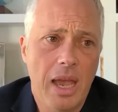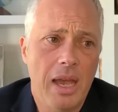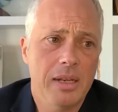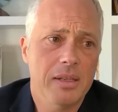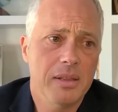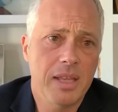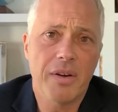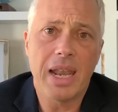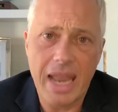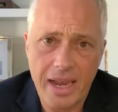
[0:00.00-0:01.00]
And
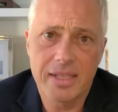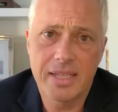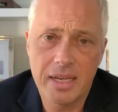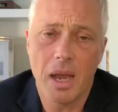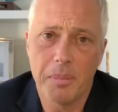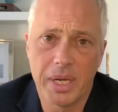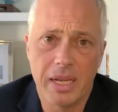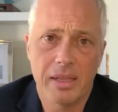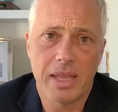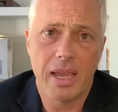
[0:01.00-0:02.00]
they're a legacy
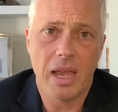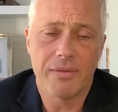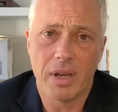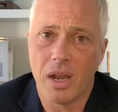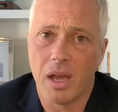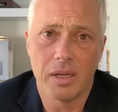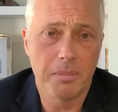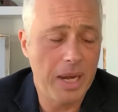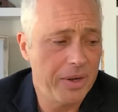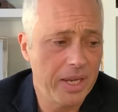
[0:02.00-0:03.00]
company. They have
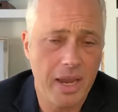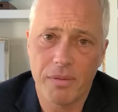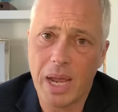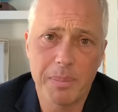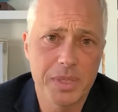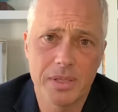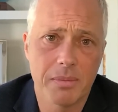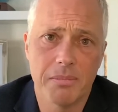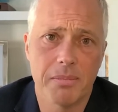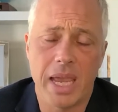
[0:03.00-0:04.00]
allowed Mary Kay reps to
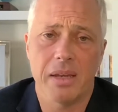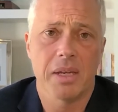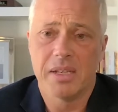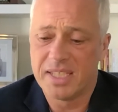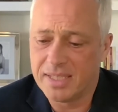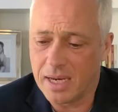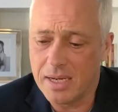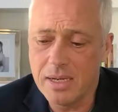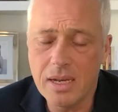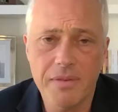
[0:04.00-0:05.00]
make
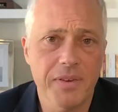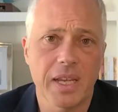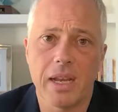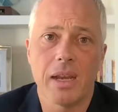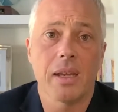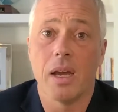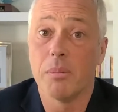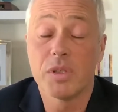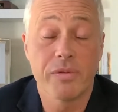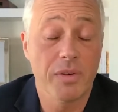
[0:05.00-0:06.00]
significant
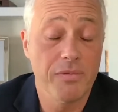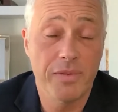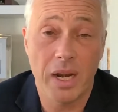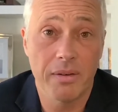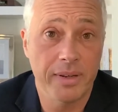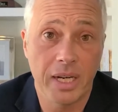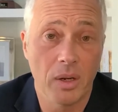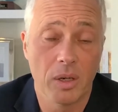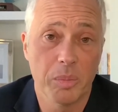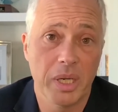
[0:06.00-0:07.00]
incomes for a very, very
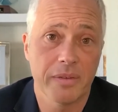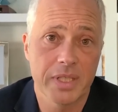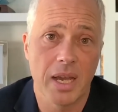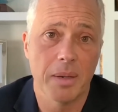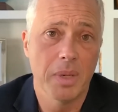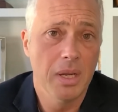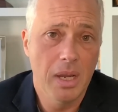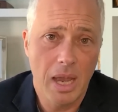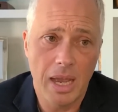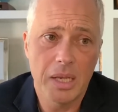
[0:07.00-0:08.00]
long period of time.
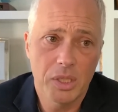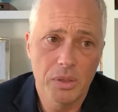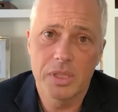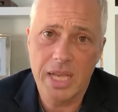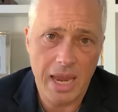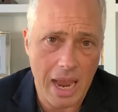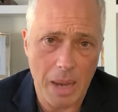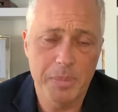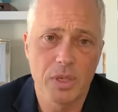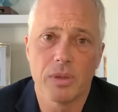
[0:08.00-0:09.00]
Uh, you could say
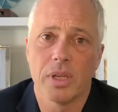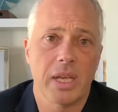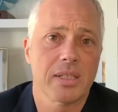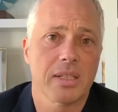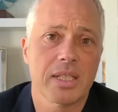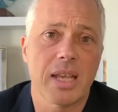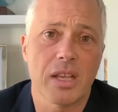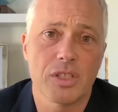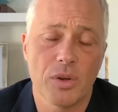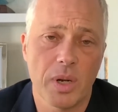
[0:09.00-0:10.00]
absolutely a
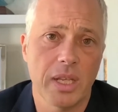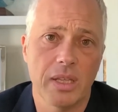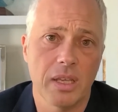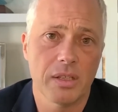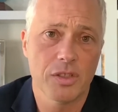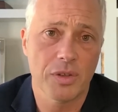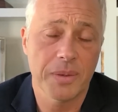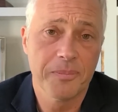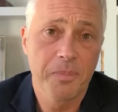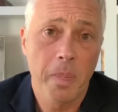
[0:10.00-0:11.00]
success story in the industry.